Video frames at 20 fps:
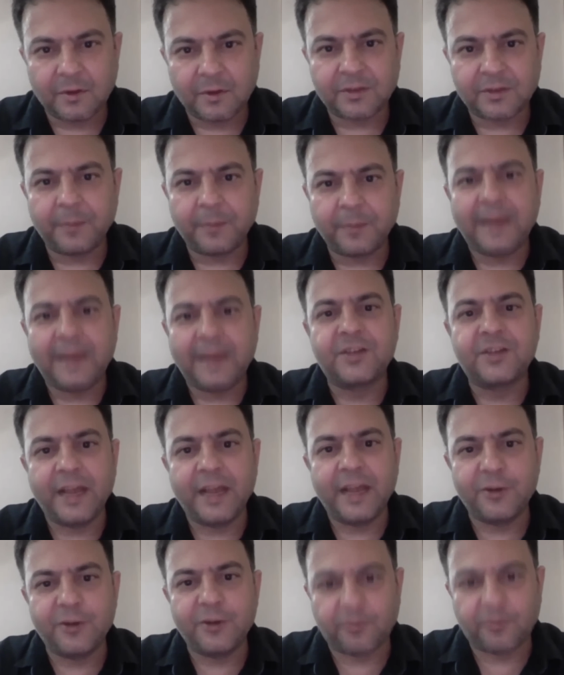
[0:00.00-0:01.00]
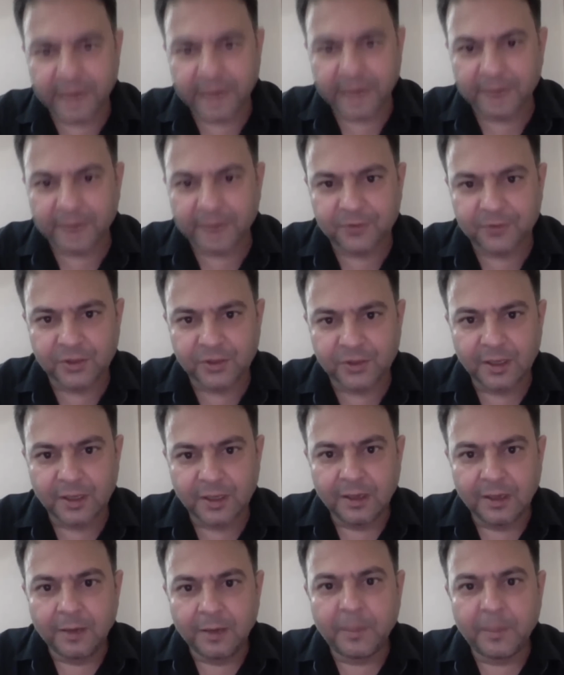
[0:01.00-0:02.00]
or some exchange of gifts
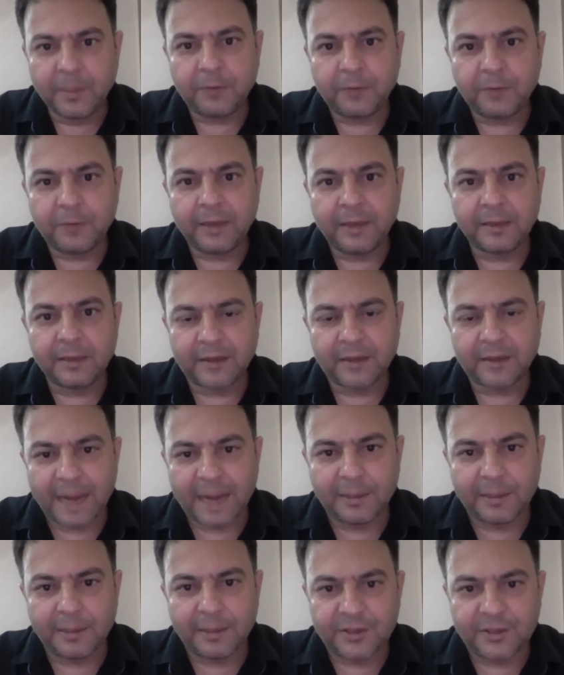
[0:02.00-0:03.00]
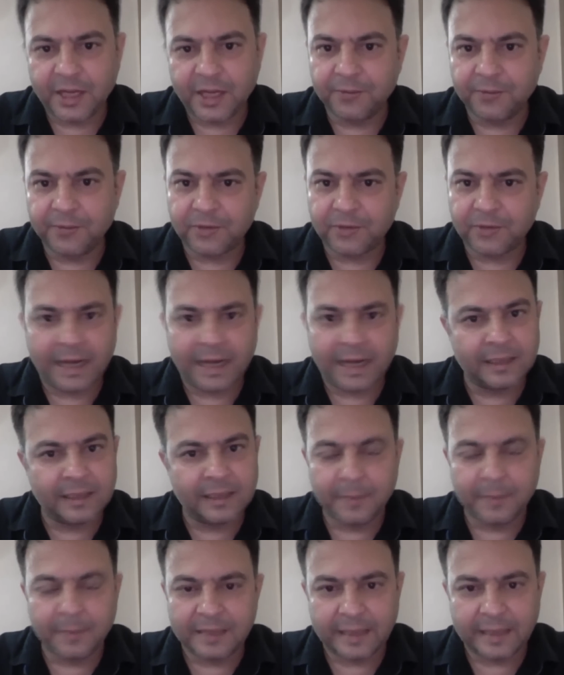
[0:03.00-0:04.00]
between the tribal chiefs and
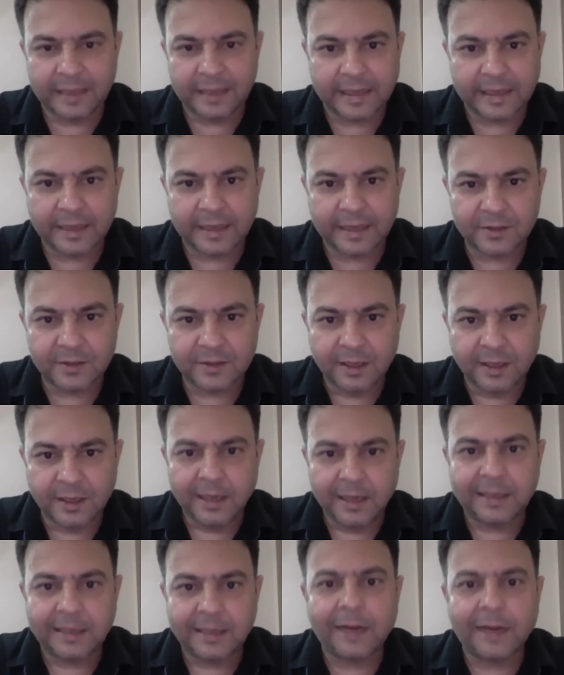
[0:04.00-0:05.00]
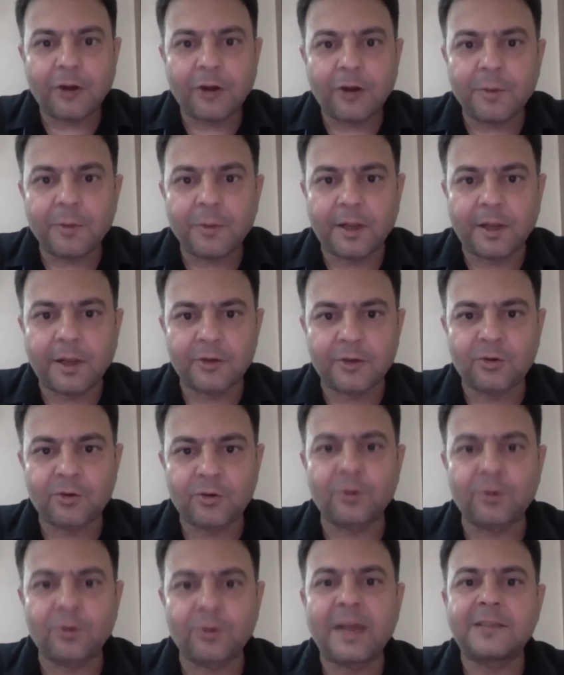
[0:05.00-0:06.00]
the Meitei kings, it cannot be
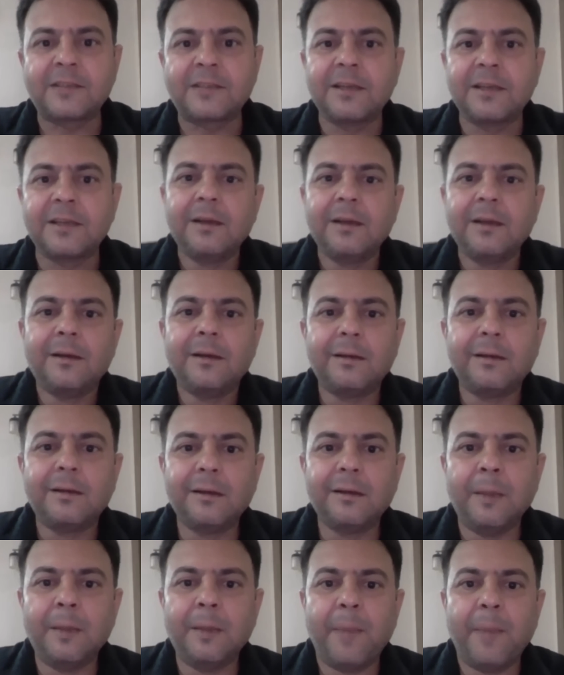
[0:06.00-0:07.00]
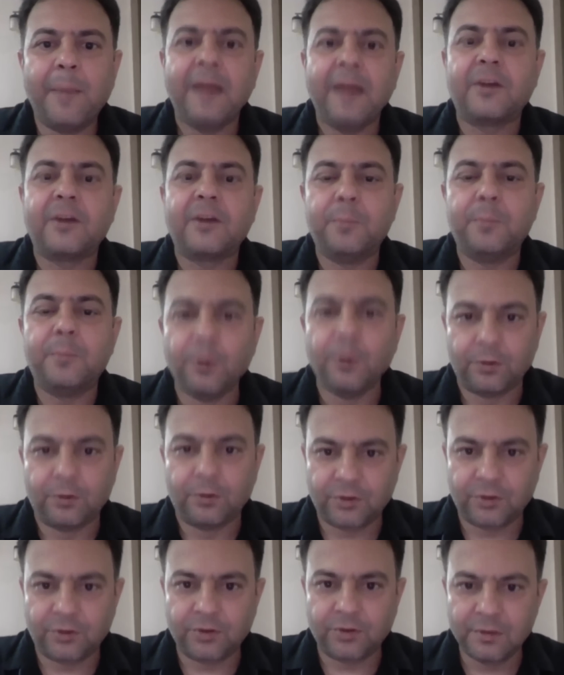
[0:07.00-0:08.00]
construed as paying
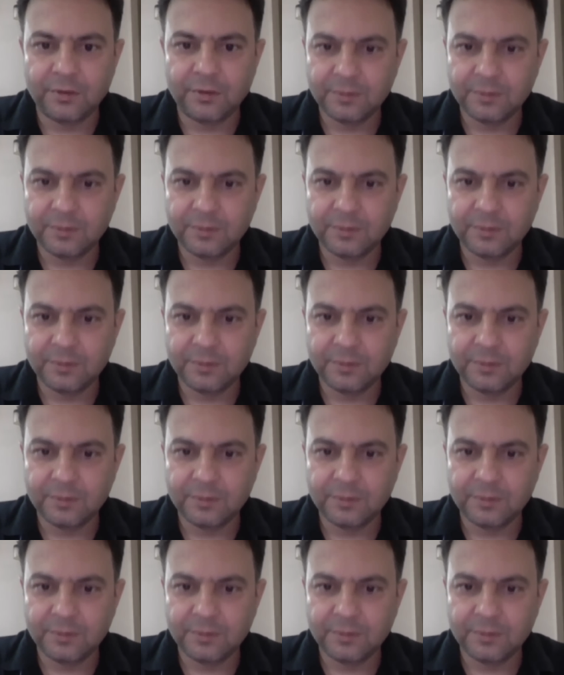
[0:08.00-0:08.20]
tributes.